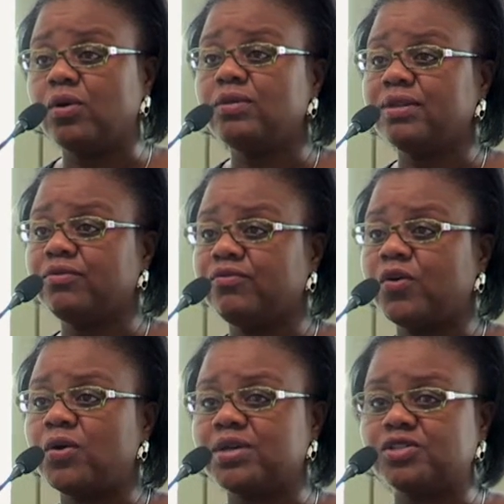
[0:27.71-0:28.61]
we're
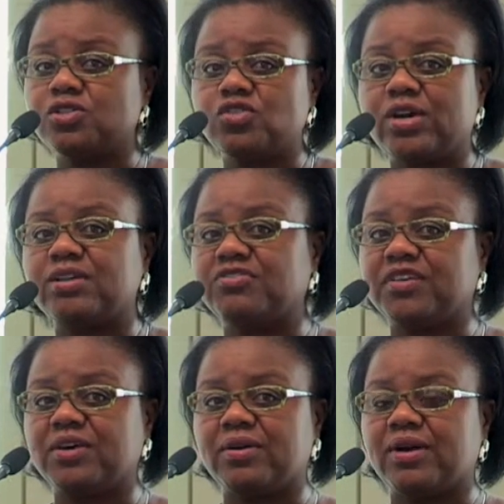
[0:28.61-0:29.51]
focused on trying to
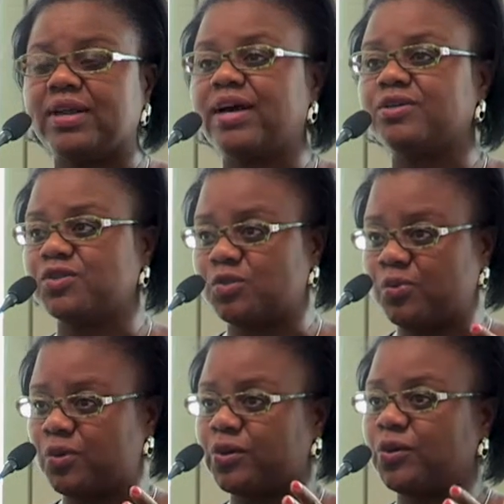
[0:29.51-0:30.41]
figure out how to
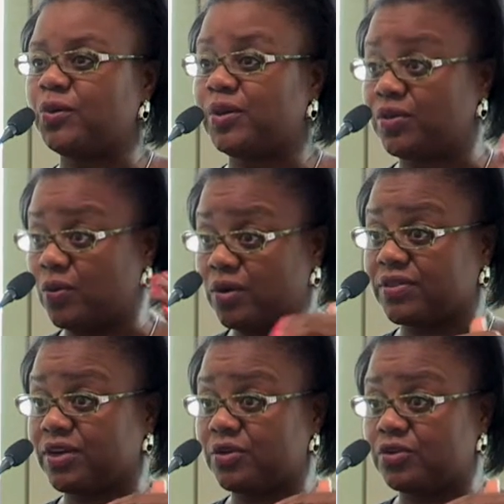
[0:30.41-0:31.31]
support you in the
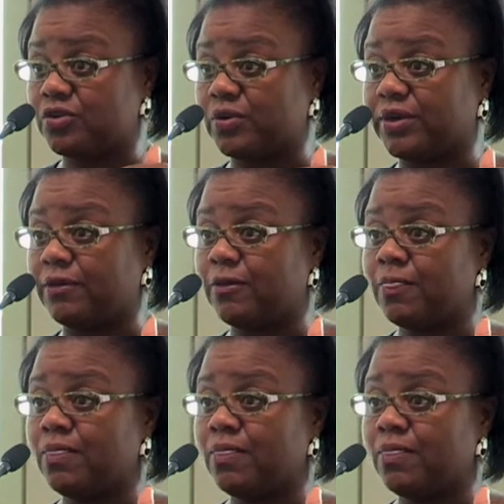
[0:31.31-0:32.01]
work that you're doing